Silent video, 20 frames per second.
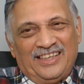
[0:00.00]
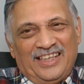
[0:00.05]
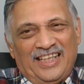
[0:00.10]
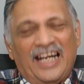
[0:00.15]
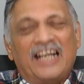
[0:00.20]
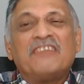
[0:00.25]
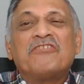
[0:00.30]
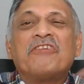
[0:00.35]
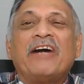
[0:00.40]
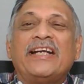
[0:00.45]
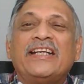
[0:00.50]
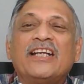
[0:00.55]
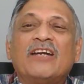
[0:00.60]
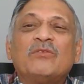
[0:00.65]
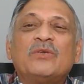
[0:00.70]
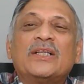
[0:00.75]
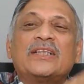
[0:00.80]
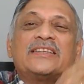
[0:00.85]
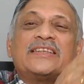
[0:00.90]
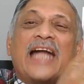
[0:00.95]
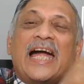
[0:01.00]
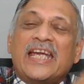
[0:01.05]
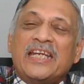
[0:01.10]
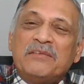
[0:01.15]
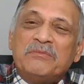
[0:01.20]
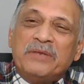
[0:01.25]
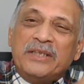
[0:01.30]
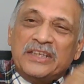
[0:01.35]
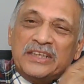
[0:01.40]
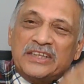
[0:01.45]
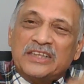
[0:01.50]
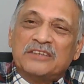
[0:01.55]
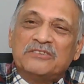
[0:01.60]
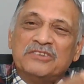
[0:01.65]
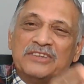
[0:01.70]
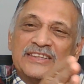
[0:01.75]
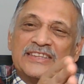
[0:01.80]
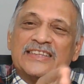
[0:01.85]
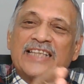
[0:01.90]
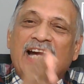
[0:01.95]
and find out the time
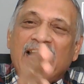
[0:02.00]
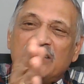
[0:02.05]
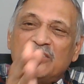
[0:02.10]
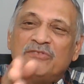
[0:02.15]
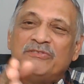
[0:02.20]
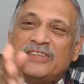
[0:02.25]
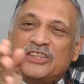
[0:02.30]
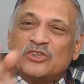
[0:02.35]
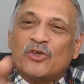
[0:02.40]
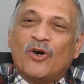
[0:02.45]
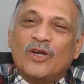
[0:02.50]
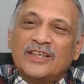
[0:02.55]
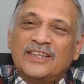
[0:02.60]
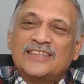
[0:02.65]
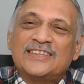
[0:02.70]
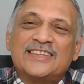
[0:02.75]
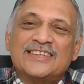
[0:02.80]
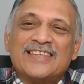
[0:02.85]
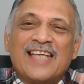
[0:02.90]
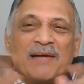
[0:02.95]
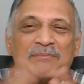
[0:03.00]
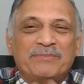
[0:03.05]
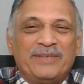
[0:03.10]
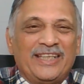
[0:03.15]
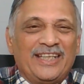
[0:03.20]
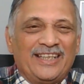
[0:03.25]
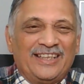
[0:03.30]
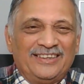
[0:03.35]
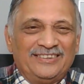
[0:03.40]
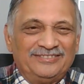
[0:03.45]
intervals at which all this is happening,